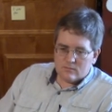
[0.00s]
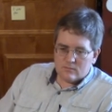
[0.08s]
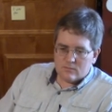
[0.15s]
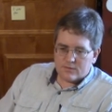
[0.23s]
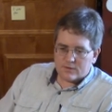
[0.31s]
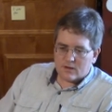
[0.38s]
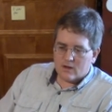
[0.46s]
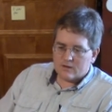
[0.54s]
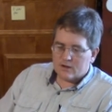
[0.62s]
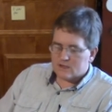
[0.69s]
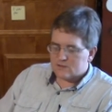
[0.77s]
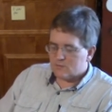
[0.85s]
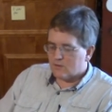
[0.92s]
what the
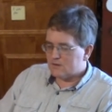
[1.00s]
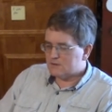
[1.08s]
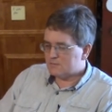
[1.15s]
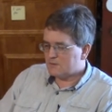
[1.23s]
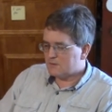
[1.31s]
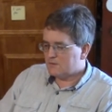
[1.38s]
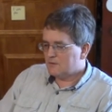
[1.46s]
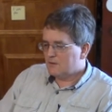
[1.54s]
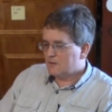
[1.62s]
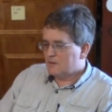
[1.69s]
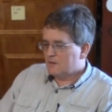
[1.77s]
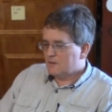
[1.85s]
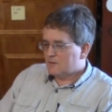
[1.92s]
context was, but
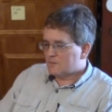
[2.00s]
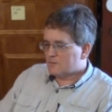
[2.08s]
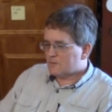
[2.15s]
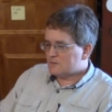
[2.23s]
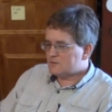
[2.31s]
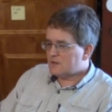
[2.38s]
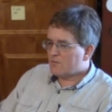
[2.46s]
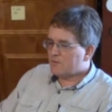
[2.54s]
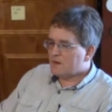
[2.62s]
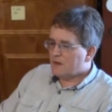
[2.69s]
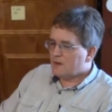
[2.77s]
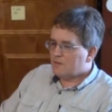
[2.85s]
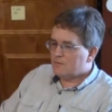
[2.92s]

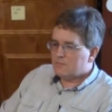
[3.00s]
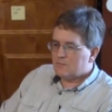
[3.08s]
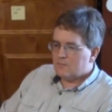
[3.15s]
Stephanie